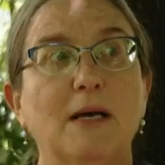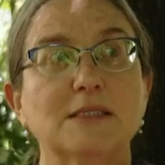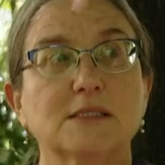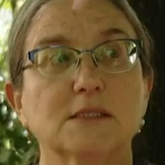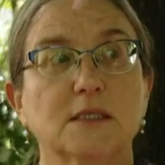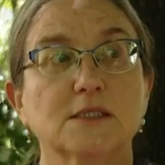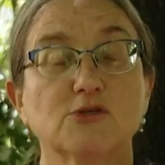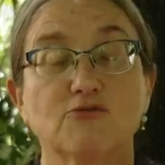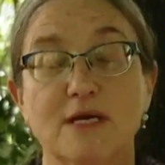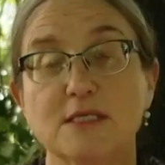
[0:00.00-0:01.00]
I must uh,
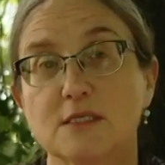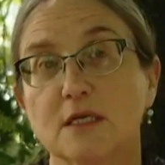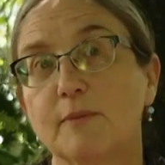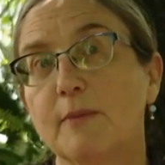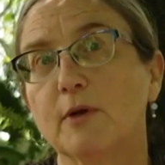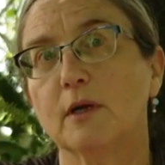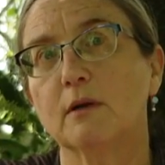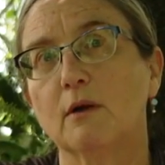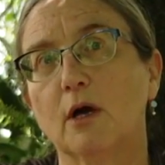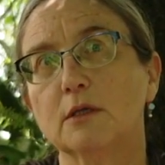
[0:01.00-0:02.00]
stress that people are
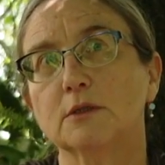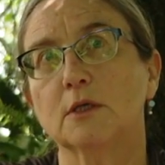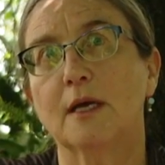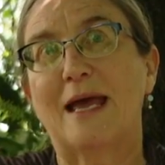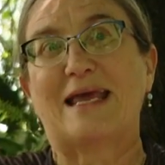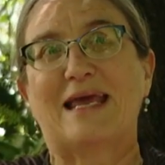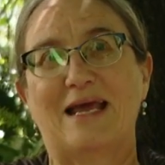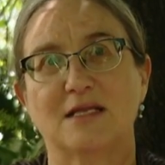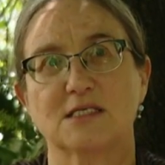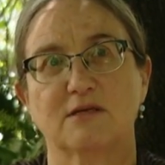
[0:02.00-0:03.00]
not
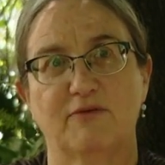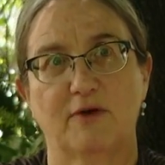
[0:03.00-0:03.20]
against